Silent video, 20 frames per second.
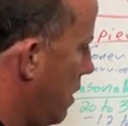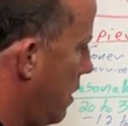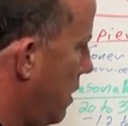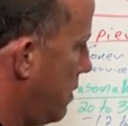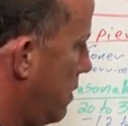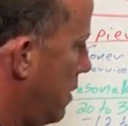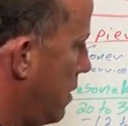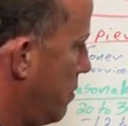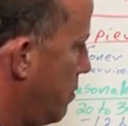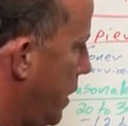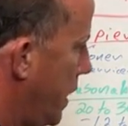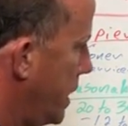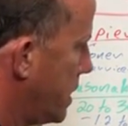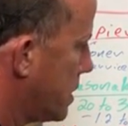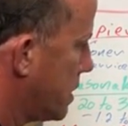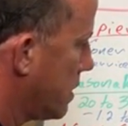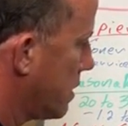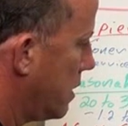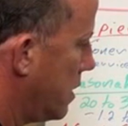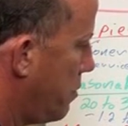they're
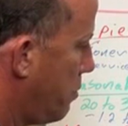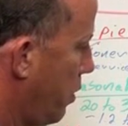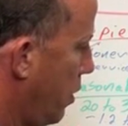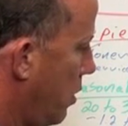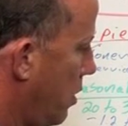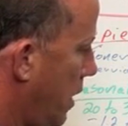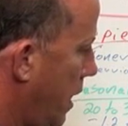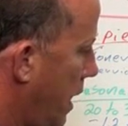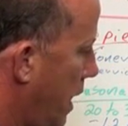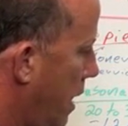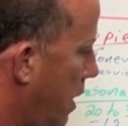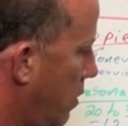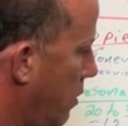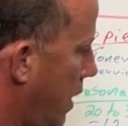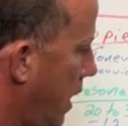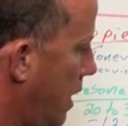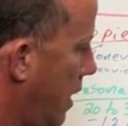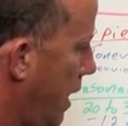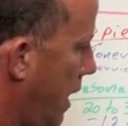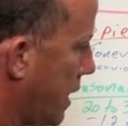basically pulling
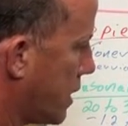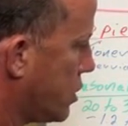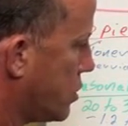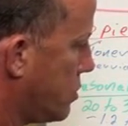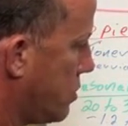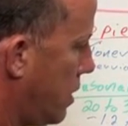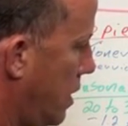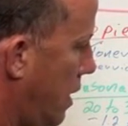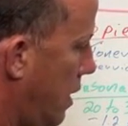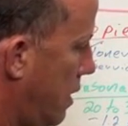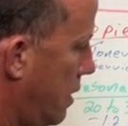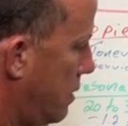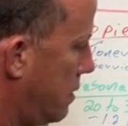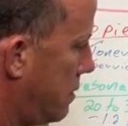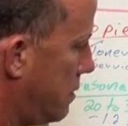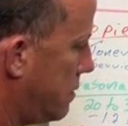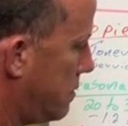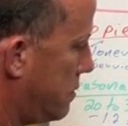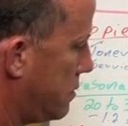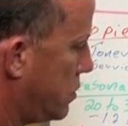out an extra
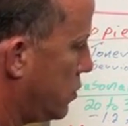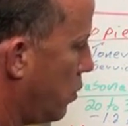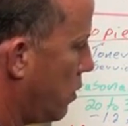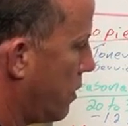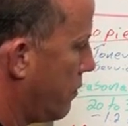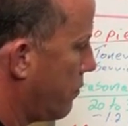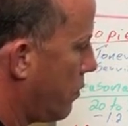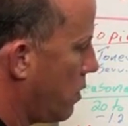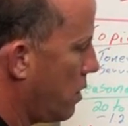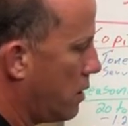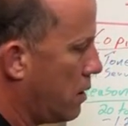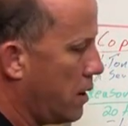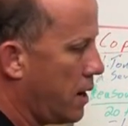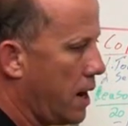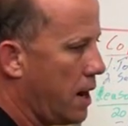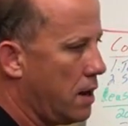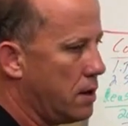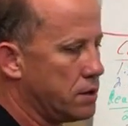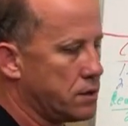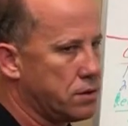
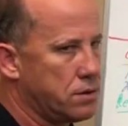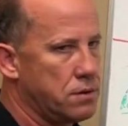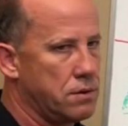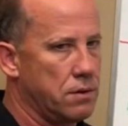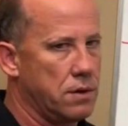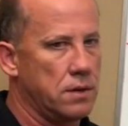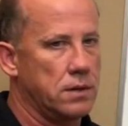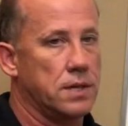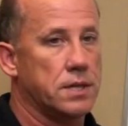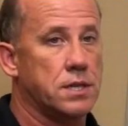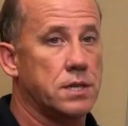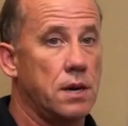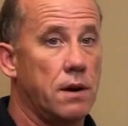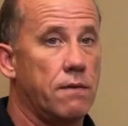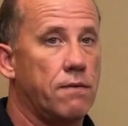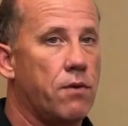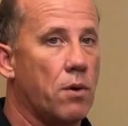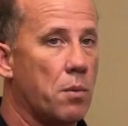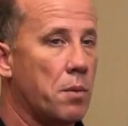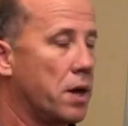$2,400 during, let's say, a
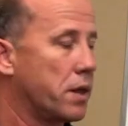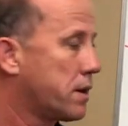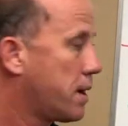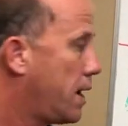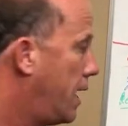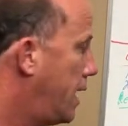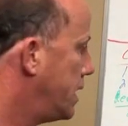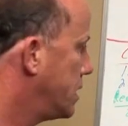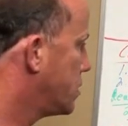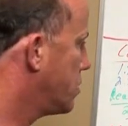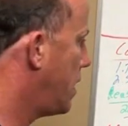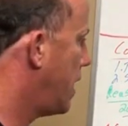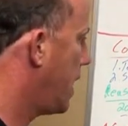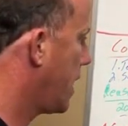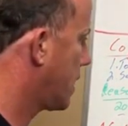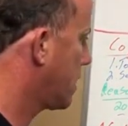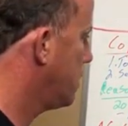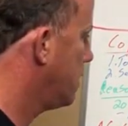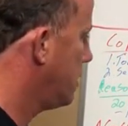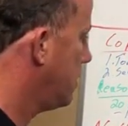4-month
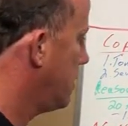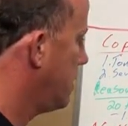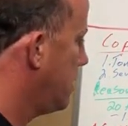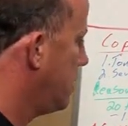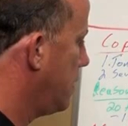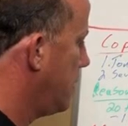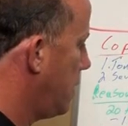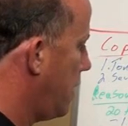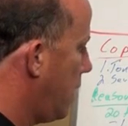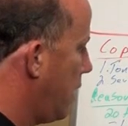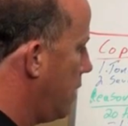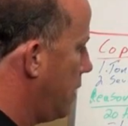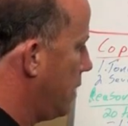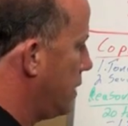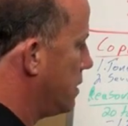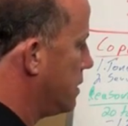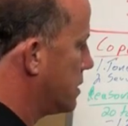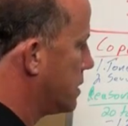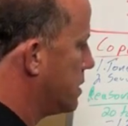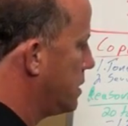contract
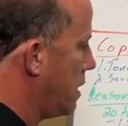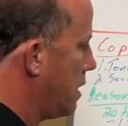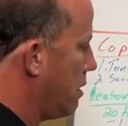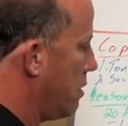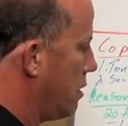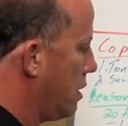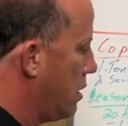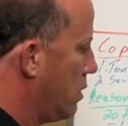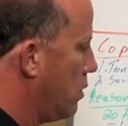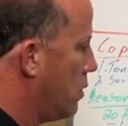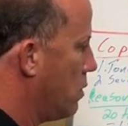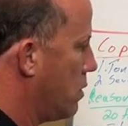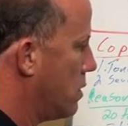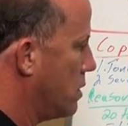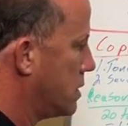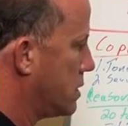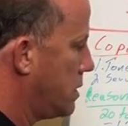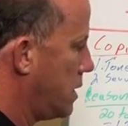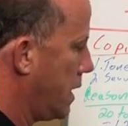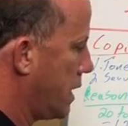in this scenario, or
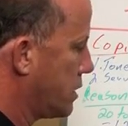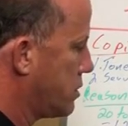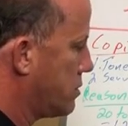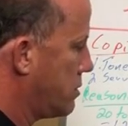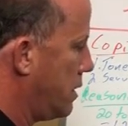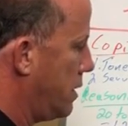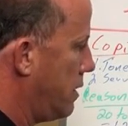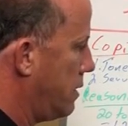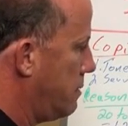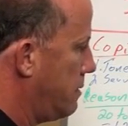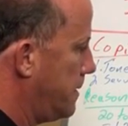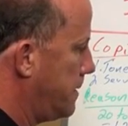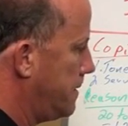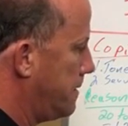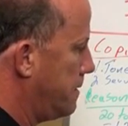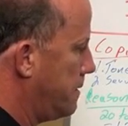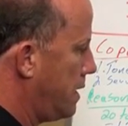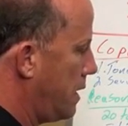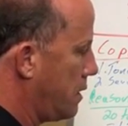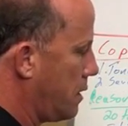it's an extra,
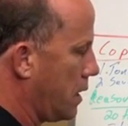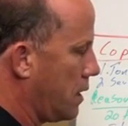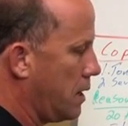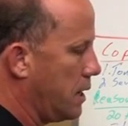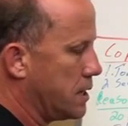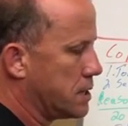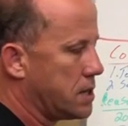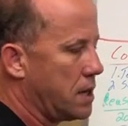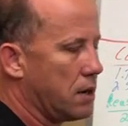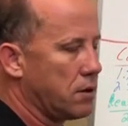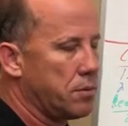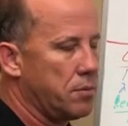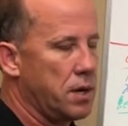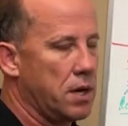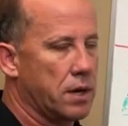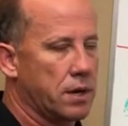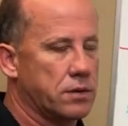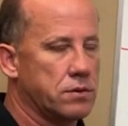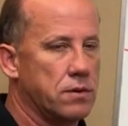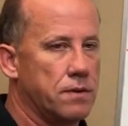I think that's out to be
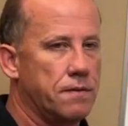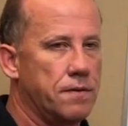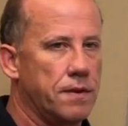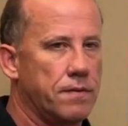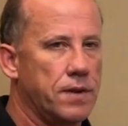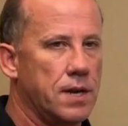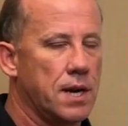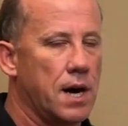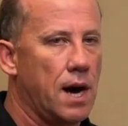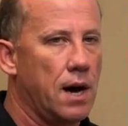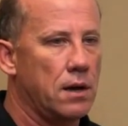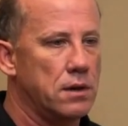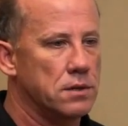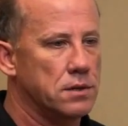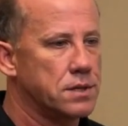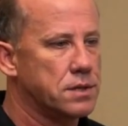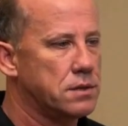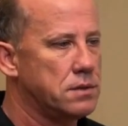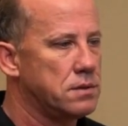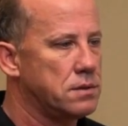an extra
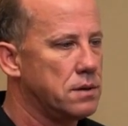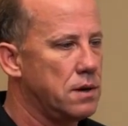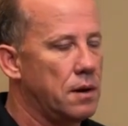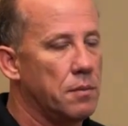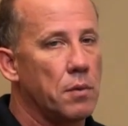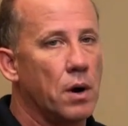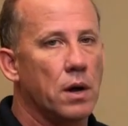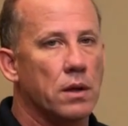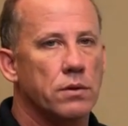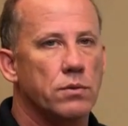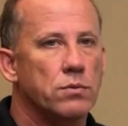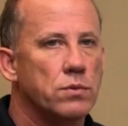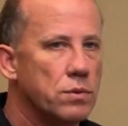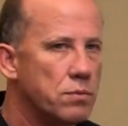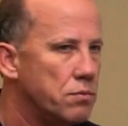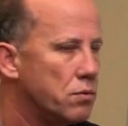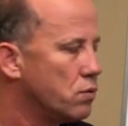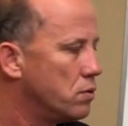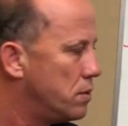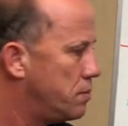$50 a month
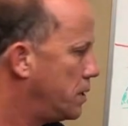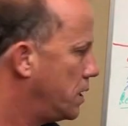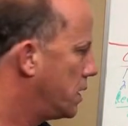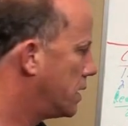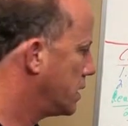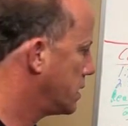would be an